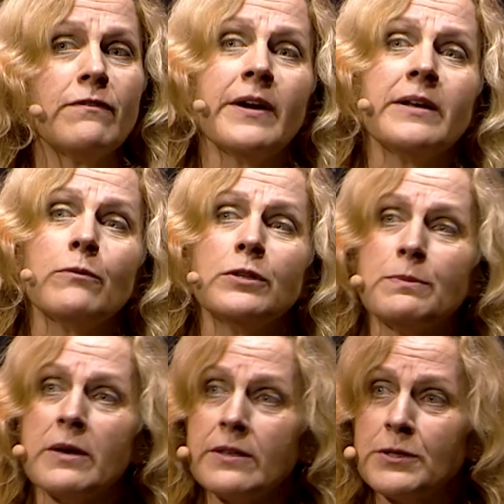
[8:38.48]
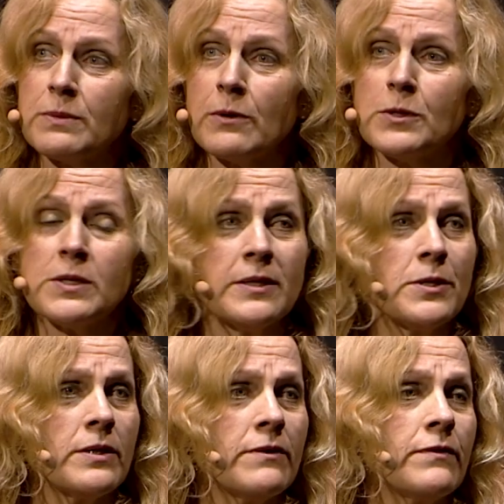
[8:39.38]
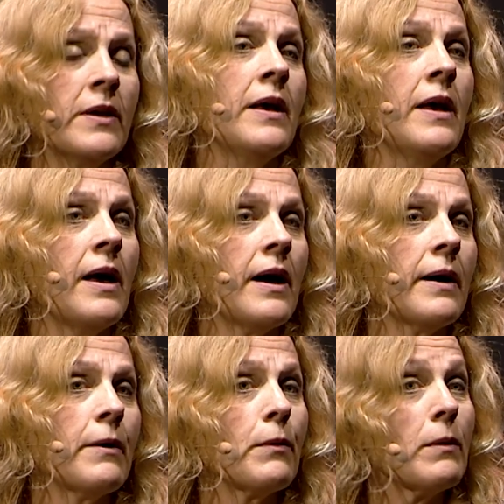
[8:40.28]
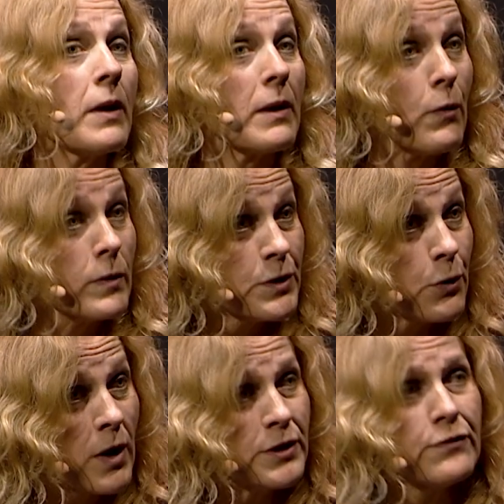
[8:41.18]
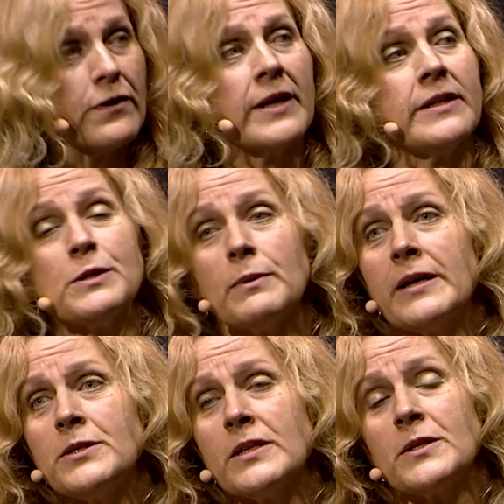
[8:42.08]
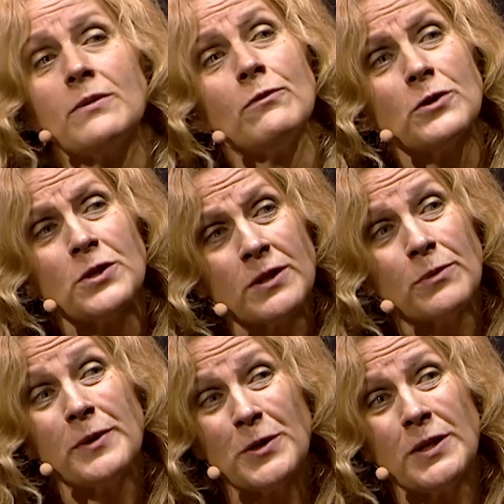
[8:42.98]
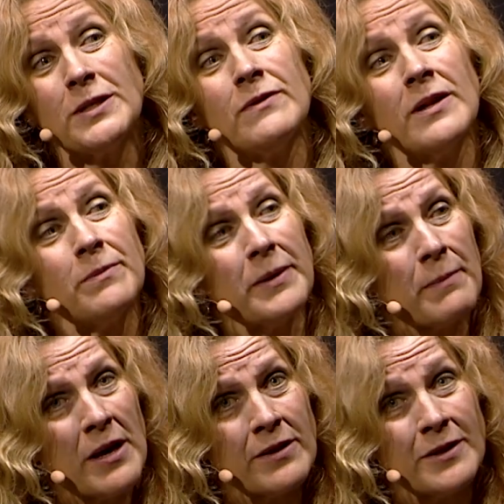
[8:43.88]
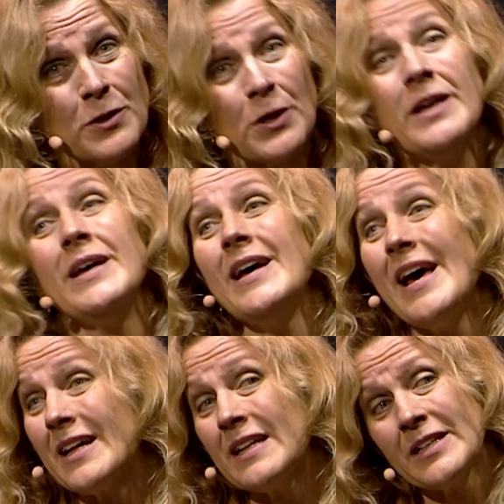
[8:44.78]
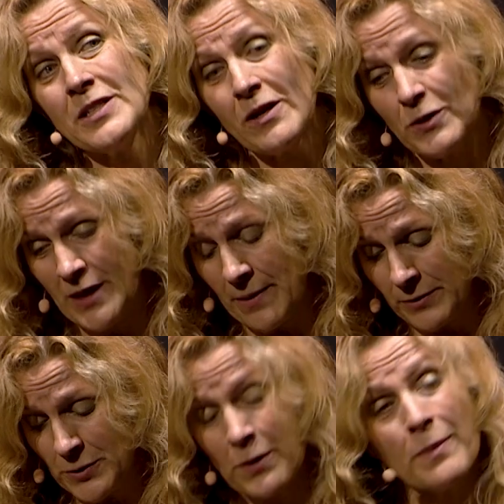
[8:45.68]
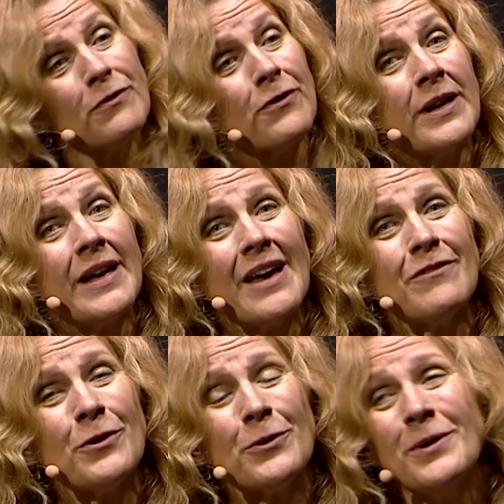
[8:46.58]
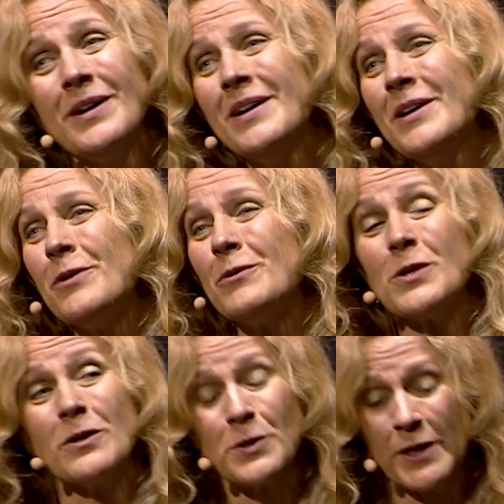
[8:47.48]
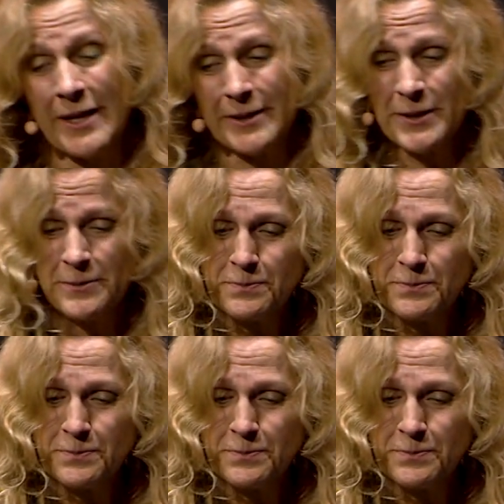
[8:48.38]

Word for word: find out which method is the most sensitive, uh, to quantify these plastics, and we're still busy developing methods and collecting our samples, so I'm afraid I have no results yet.